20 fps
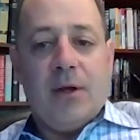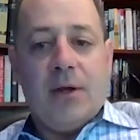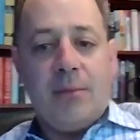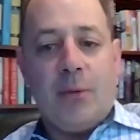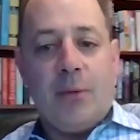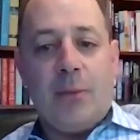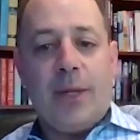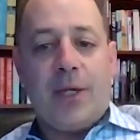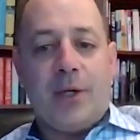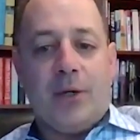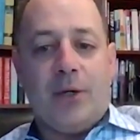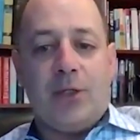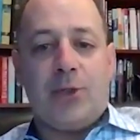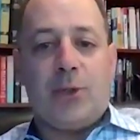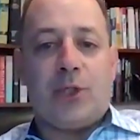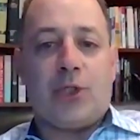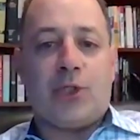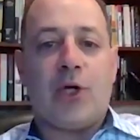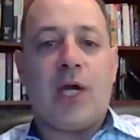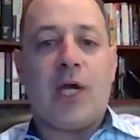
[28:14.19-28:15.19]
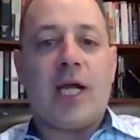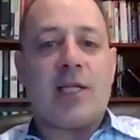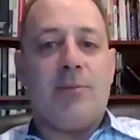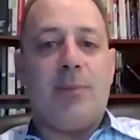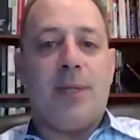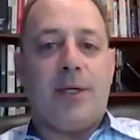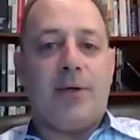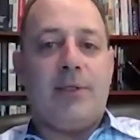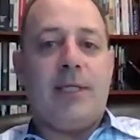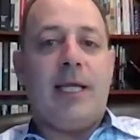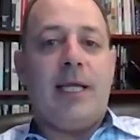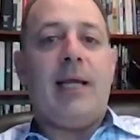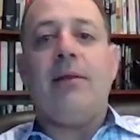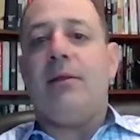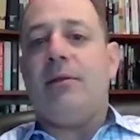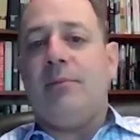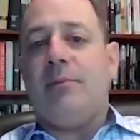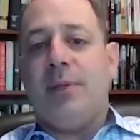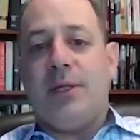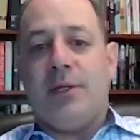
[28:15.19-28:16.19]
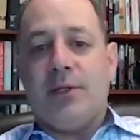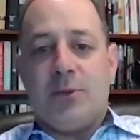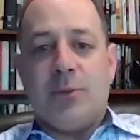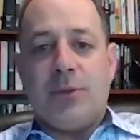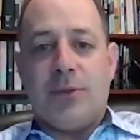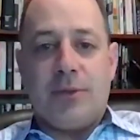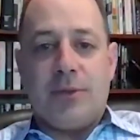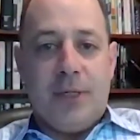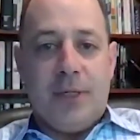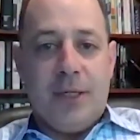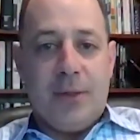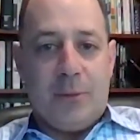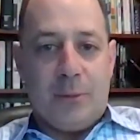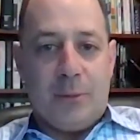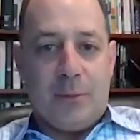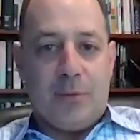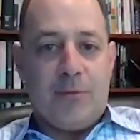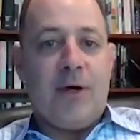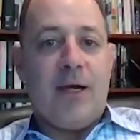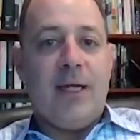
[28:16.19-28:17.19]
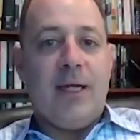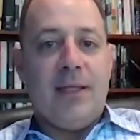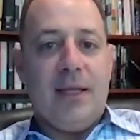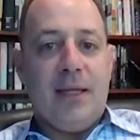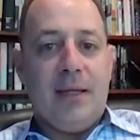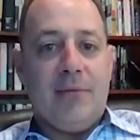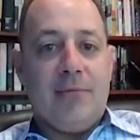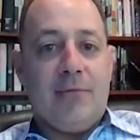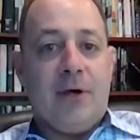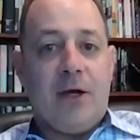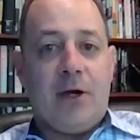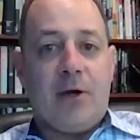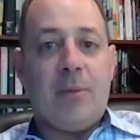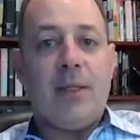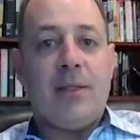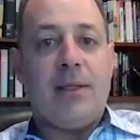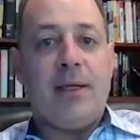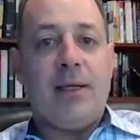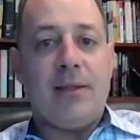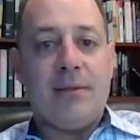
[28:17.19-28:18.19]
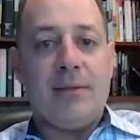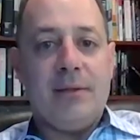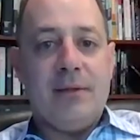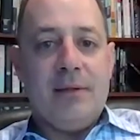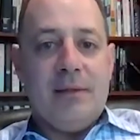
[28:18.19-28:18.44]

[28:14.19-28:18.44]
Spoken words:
but we can also attract better talent because we're providing that environment that